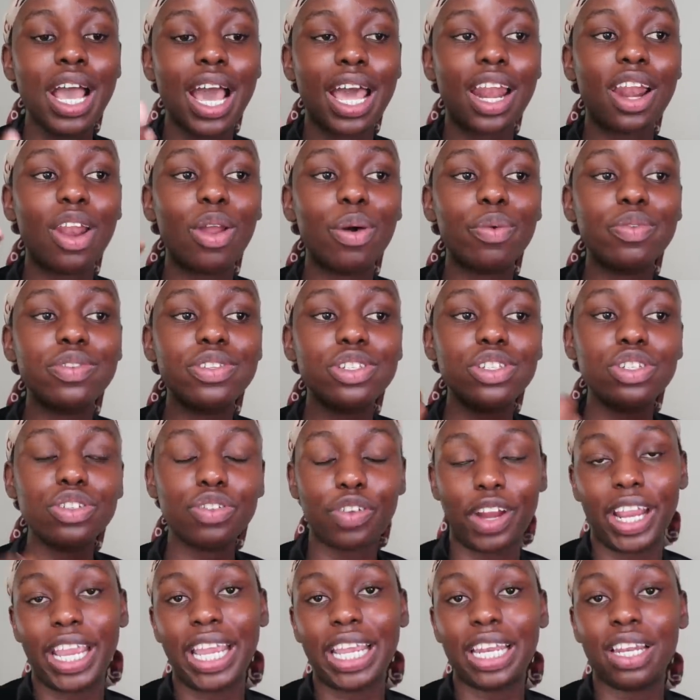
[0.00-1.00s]
and a lot of
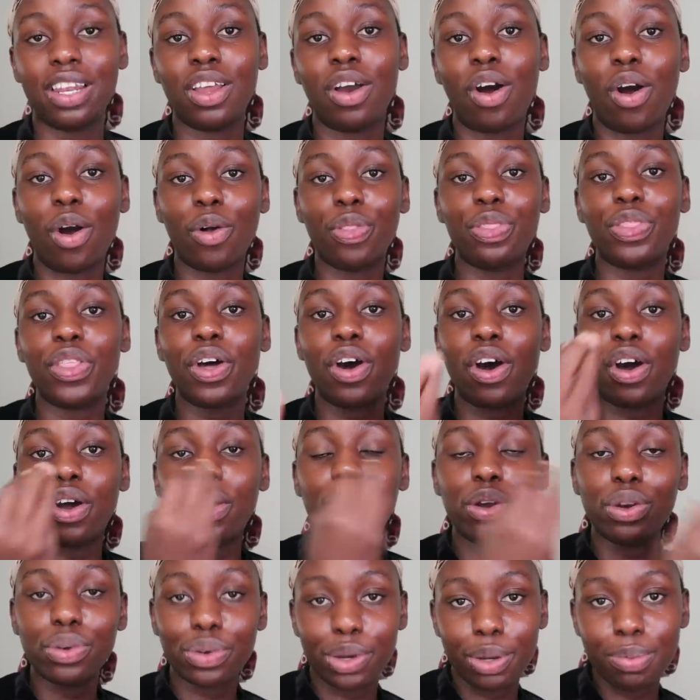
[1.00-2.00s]
strain on the
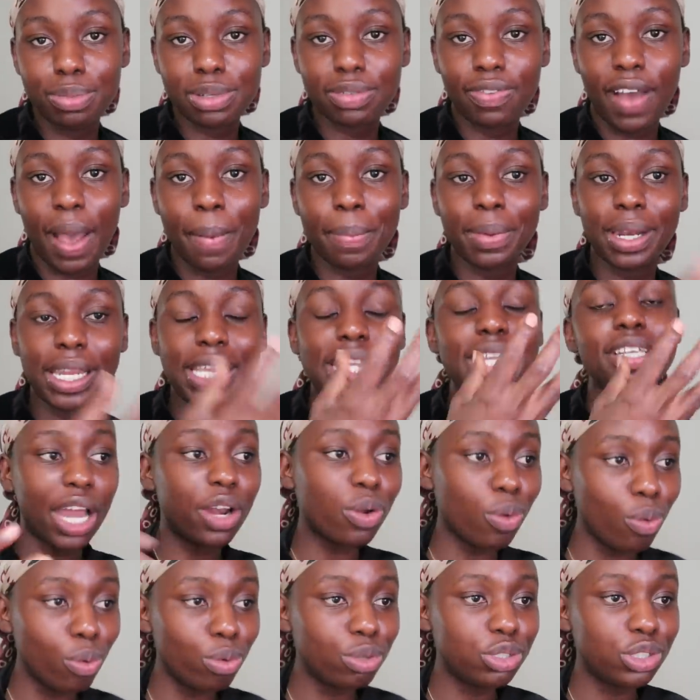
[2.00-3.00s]
groom's family
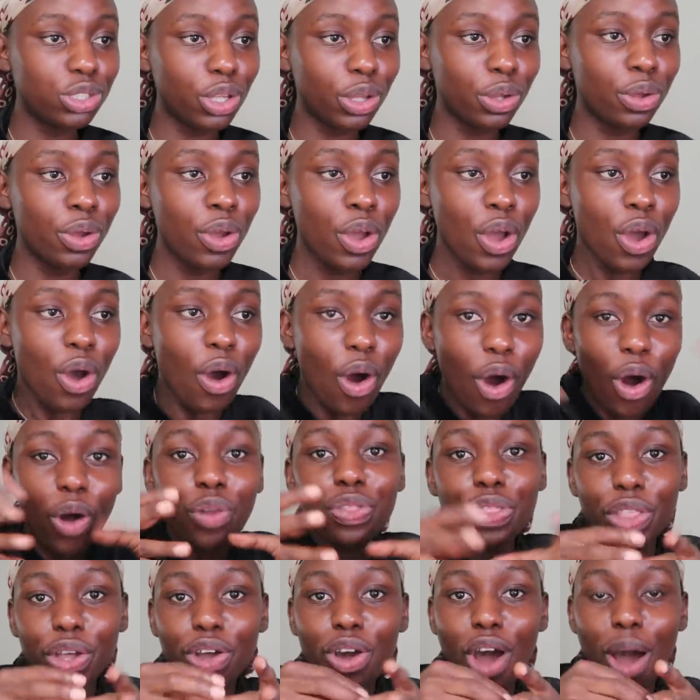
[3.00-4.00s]
and also
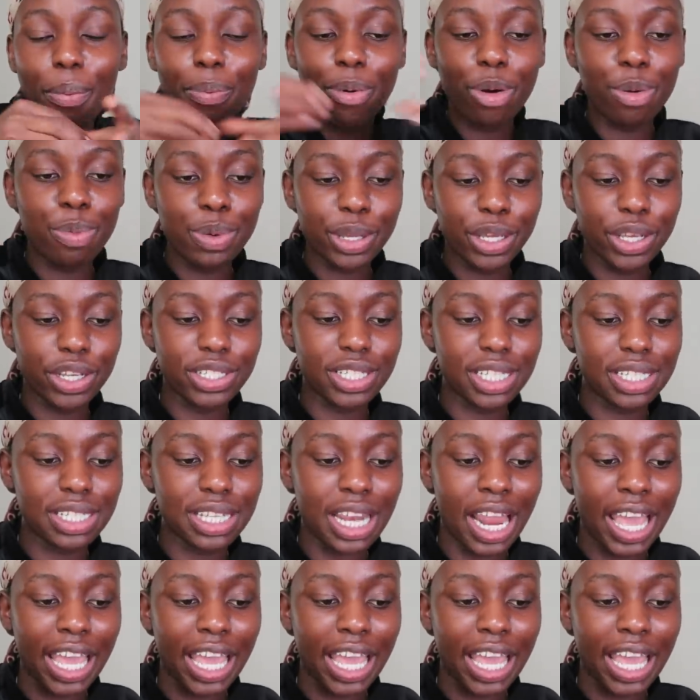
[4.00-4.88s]
on the couple, because it's